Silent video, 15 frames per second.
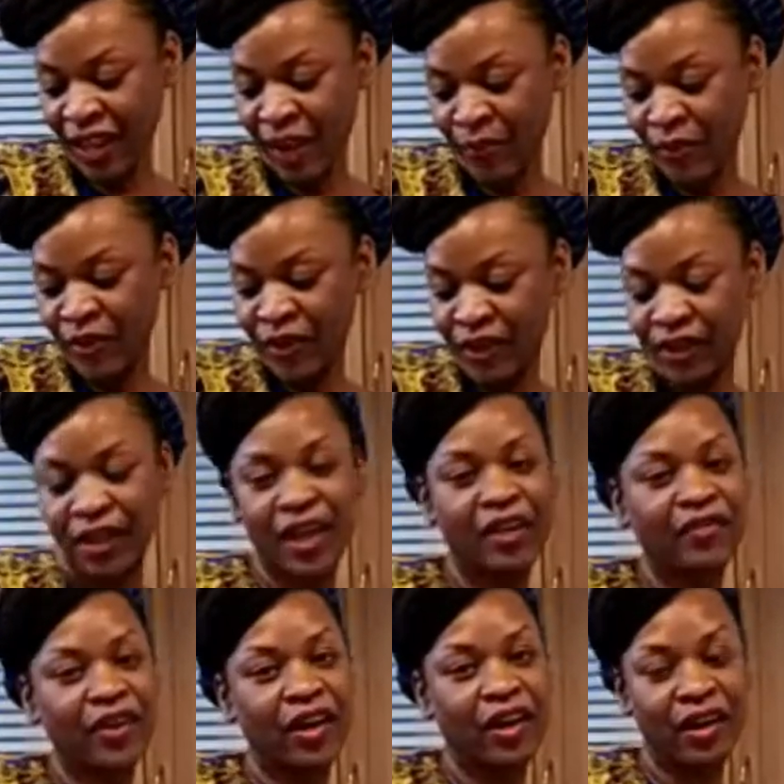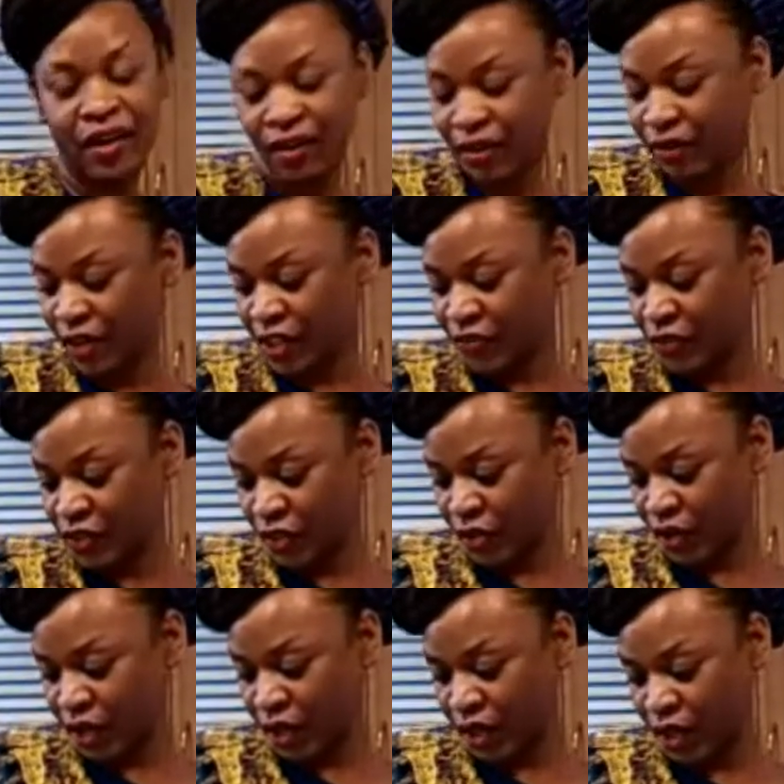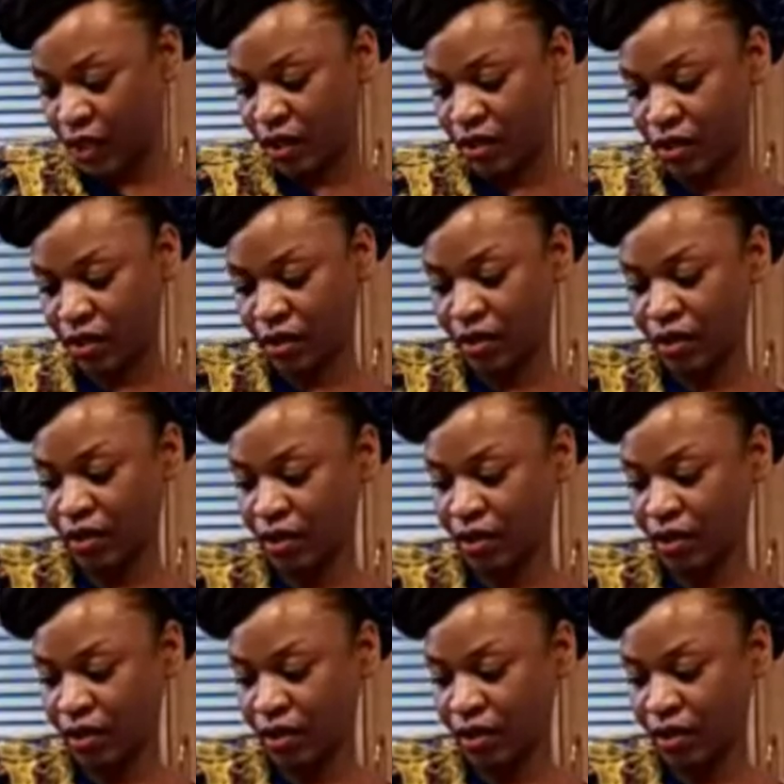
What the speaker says: Happy New Year, Tavon. Thanks for joining in.